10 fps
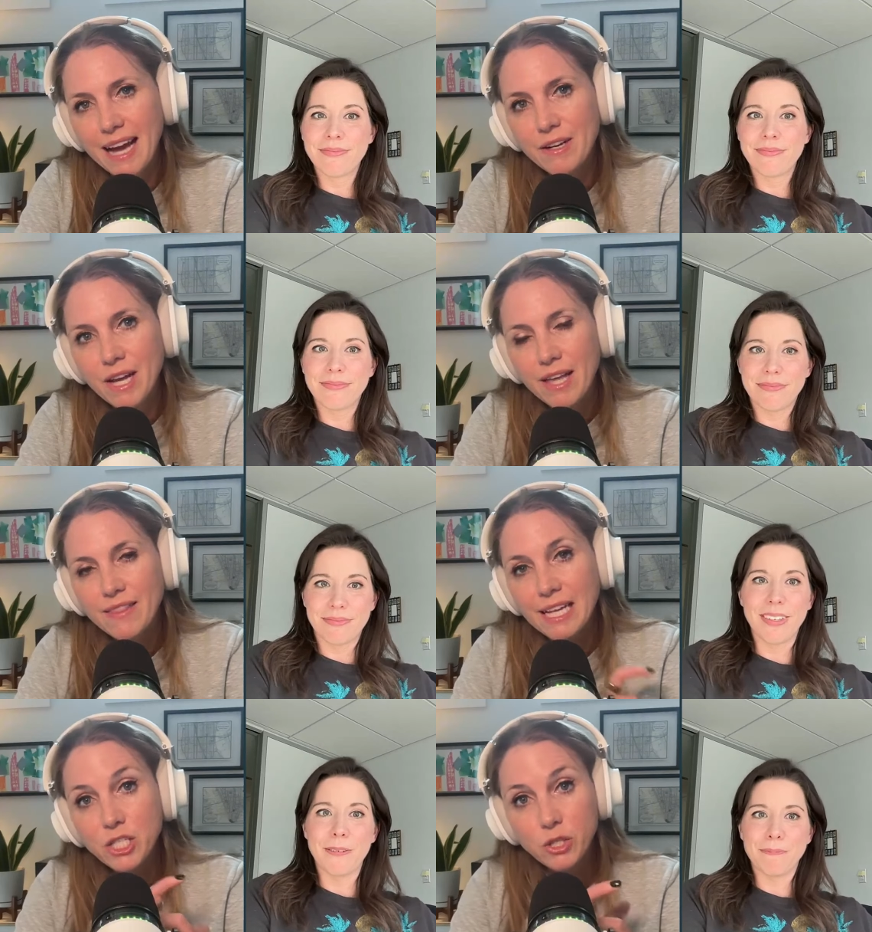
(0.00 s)
Speaker 1: that
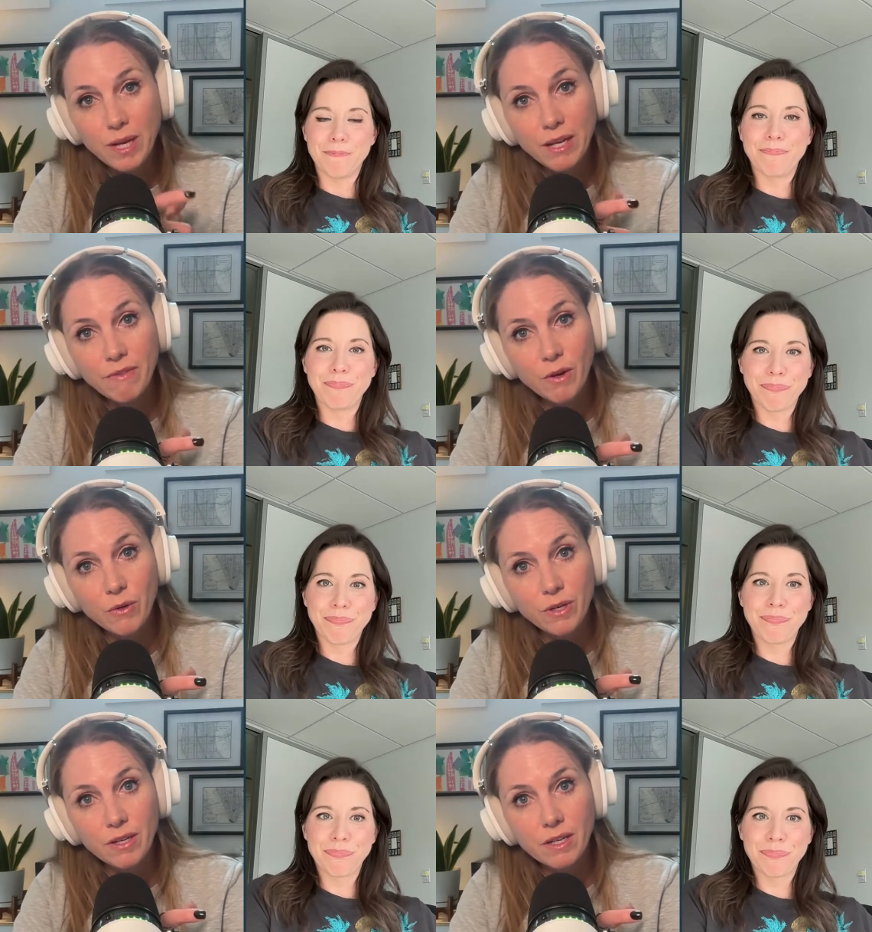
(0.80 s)
that swing
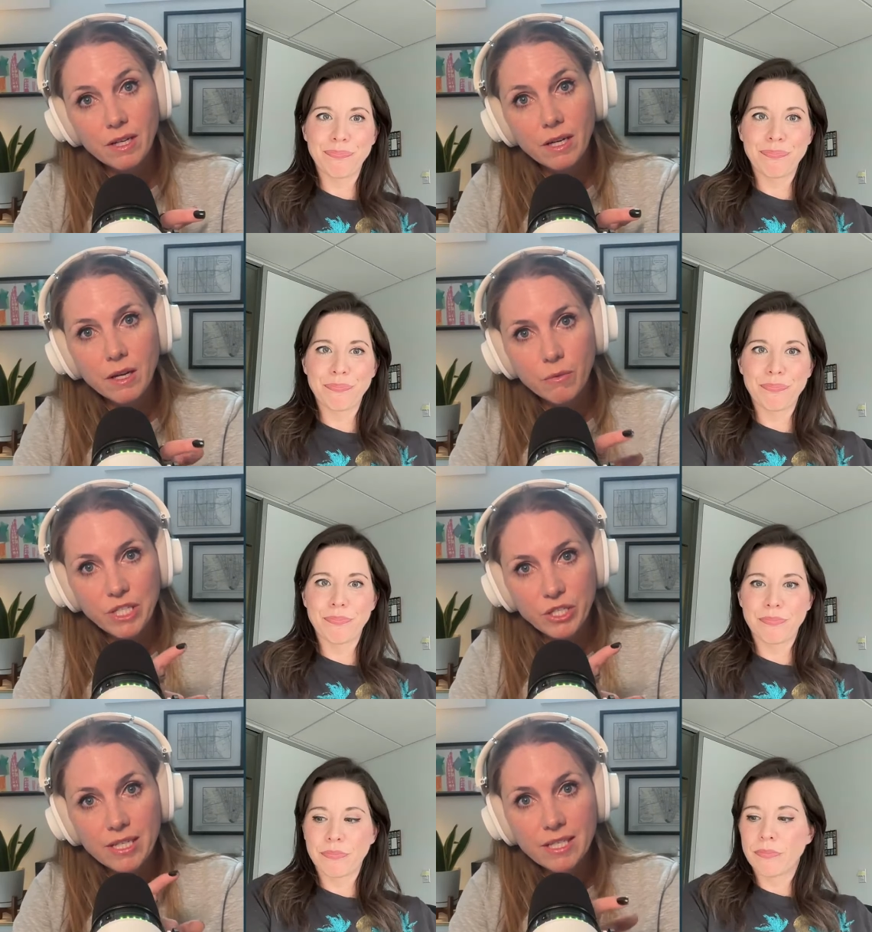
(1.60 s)
voter,
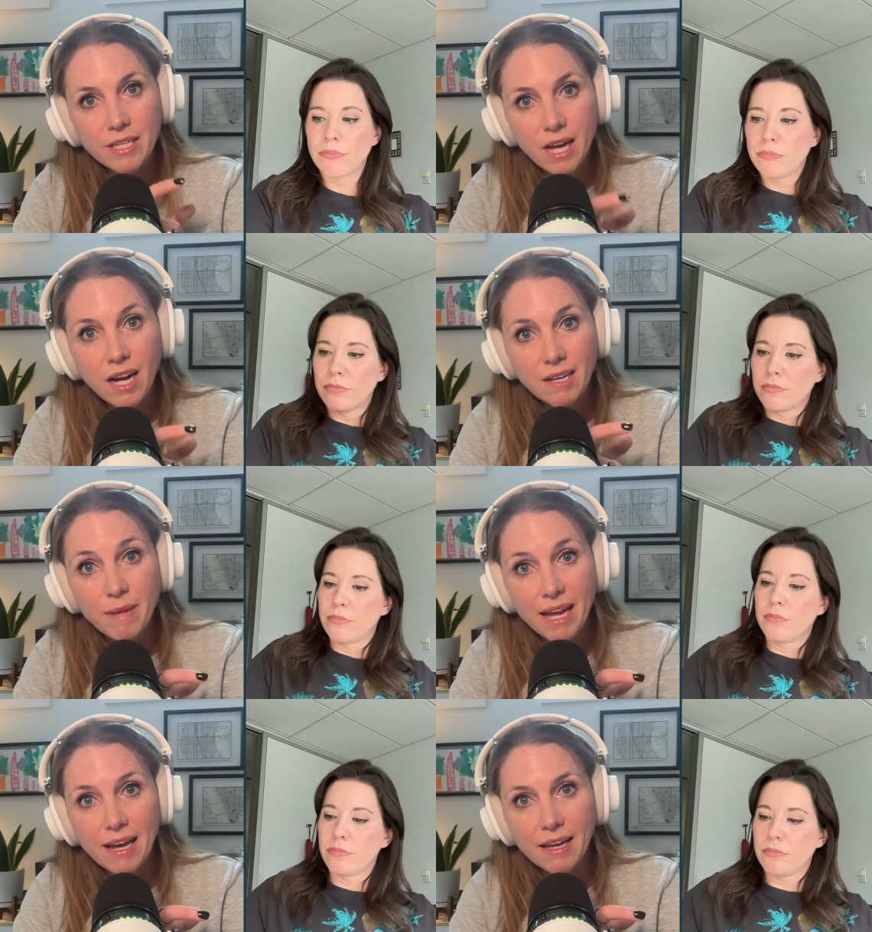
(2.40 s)
which is a young
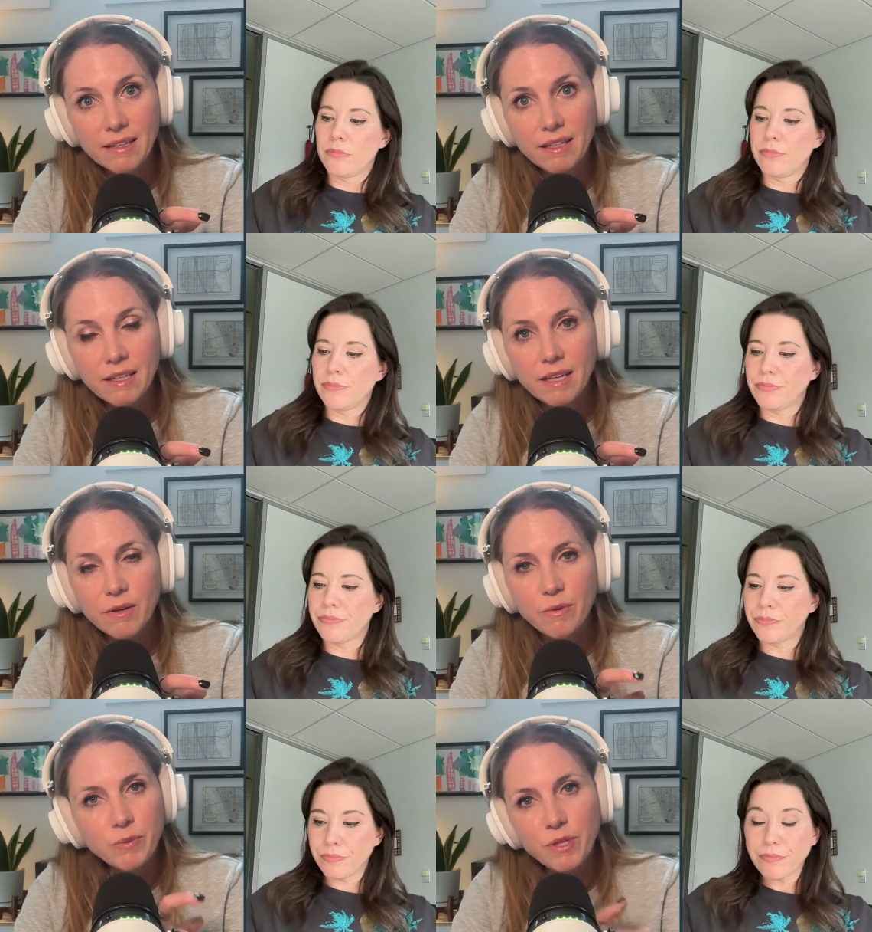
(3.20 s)
man,
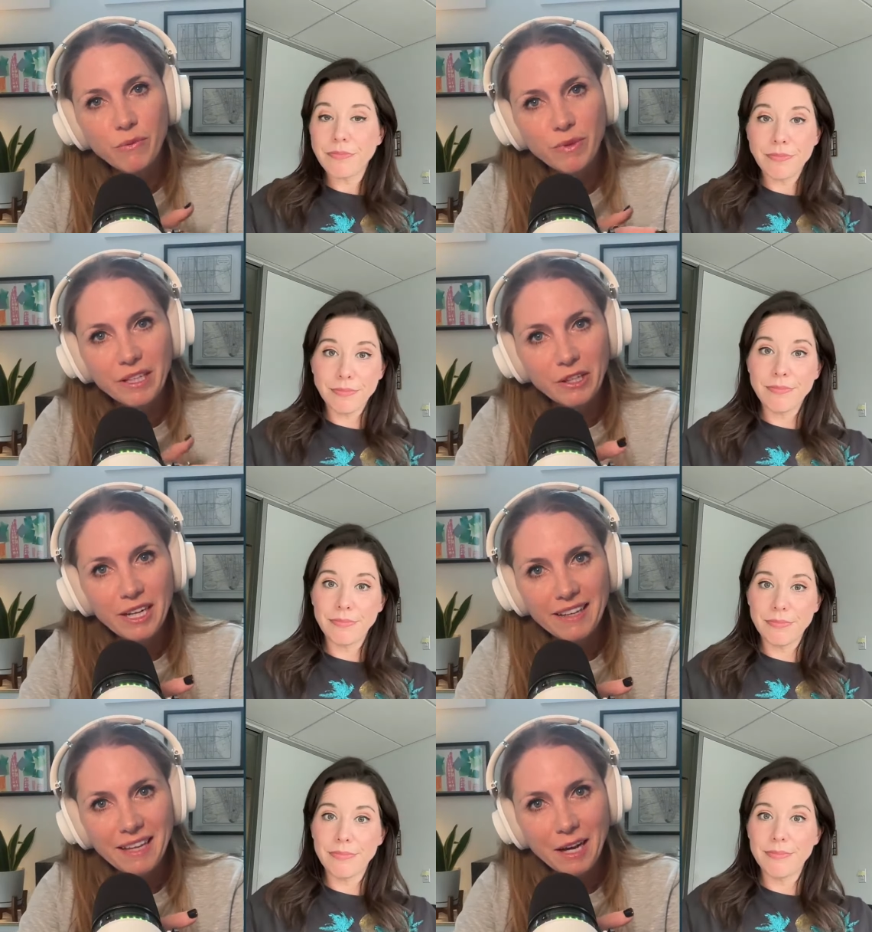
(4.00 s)
which we don't really
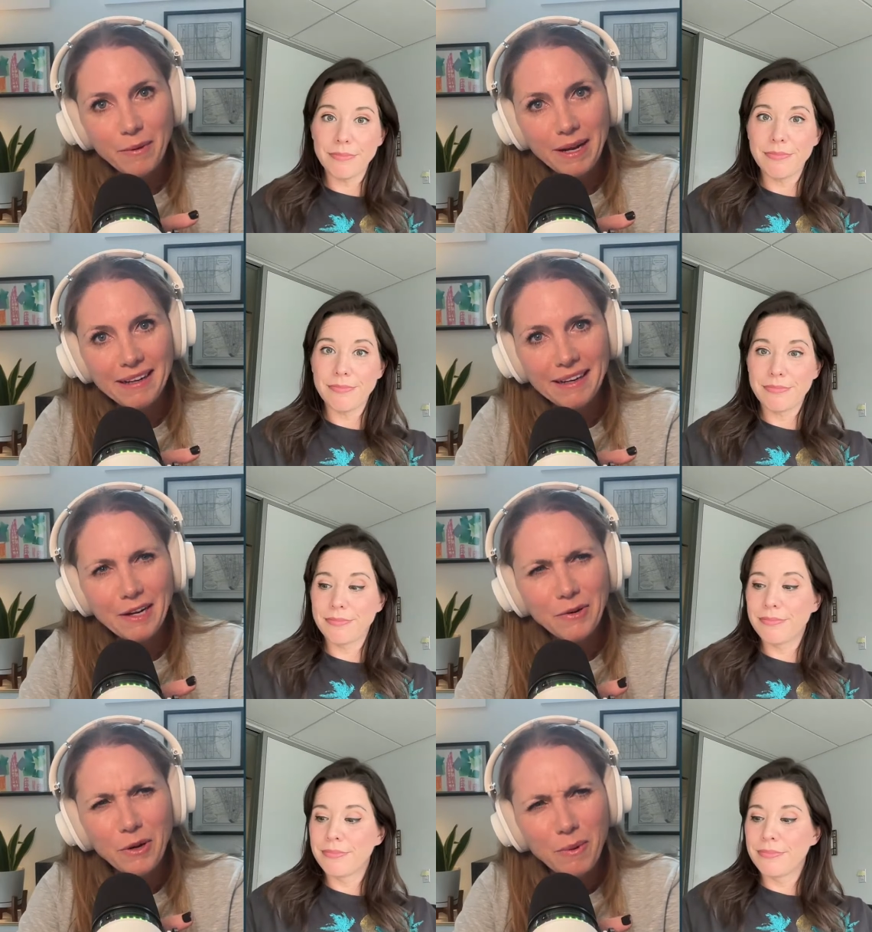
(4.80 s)
look at that way. I
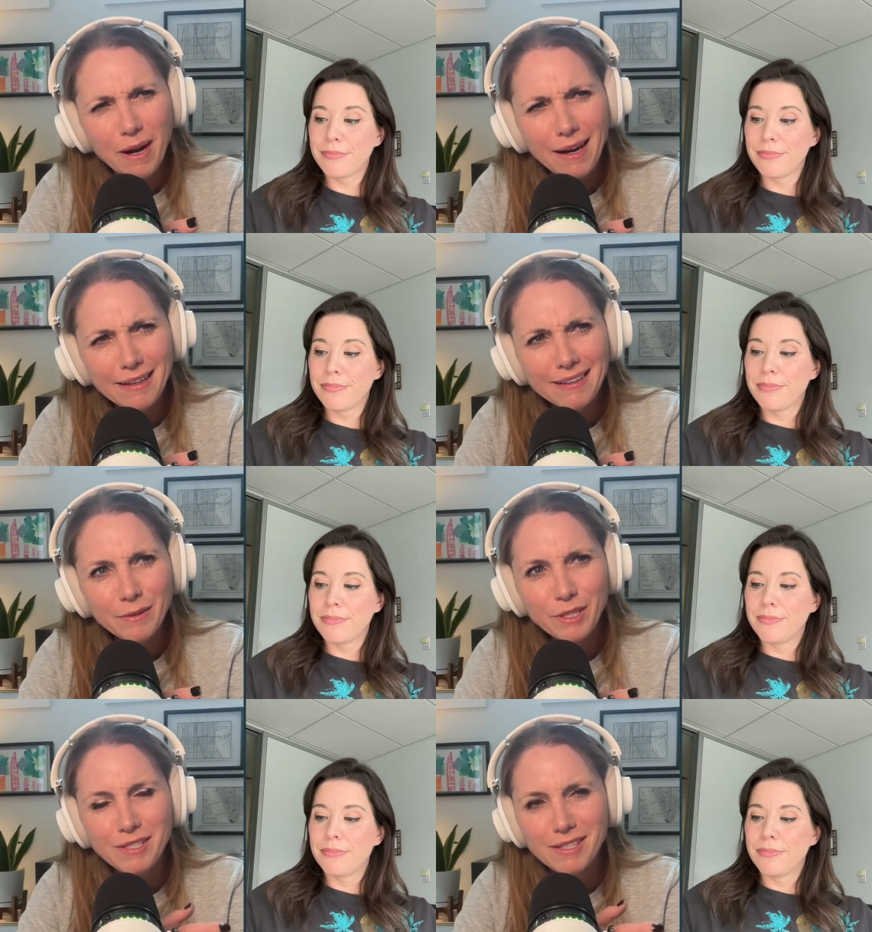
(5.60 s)
don't know why.
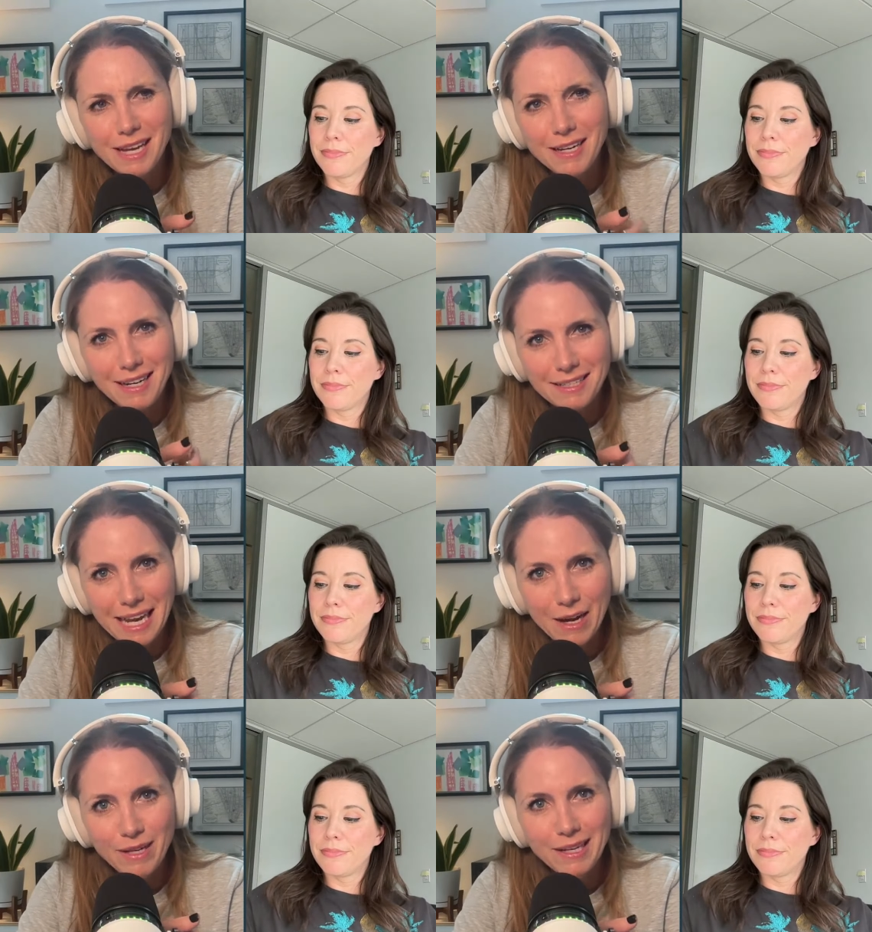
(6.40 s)
We just decided not to
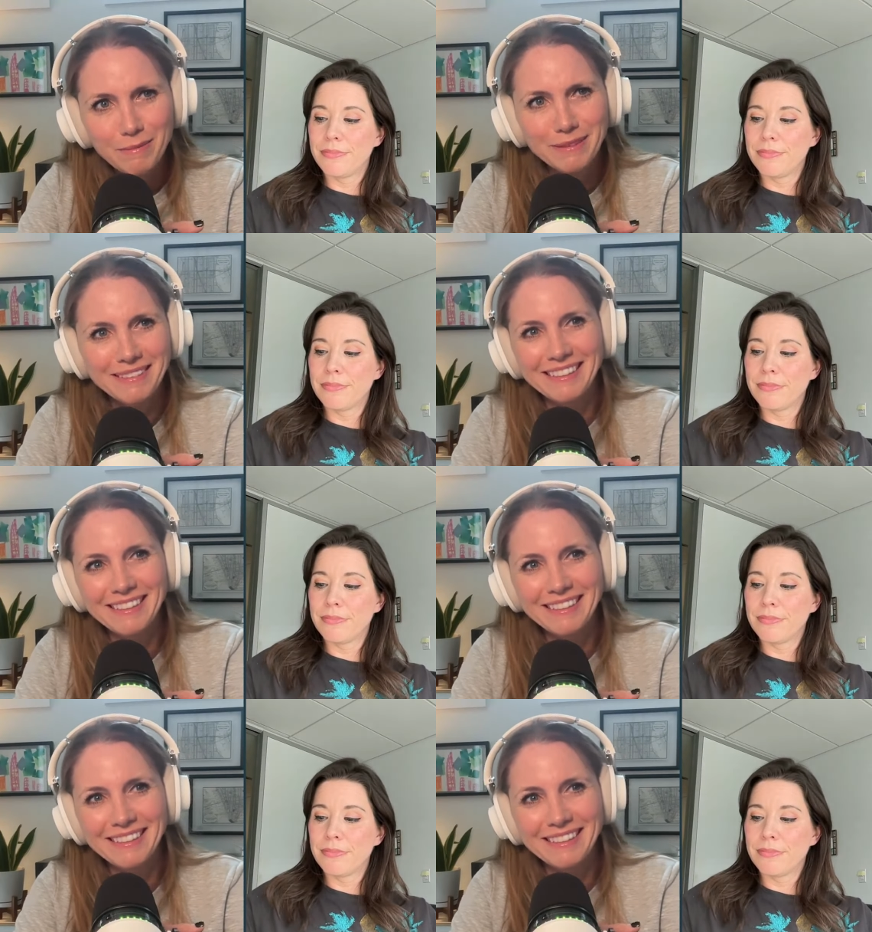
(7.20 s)
count him.